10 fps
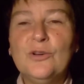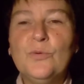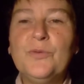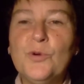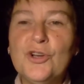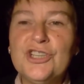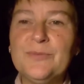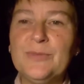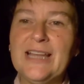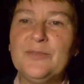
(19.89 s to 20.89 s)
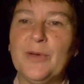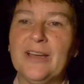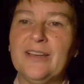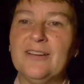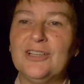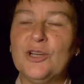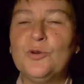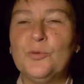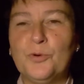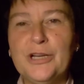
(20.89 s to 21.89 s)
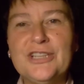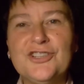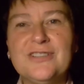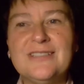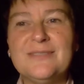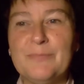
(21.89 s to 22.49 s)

with worship led by our local preachers,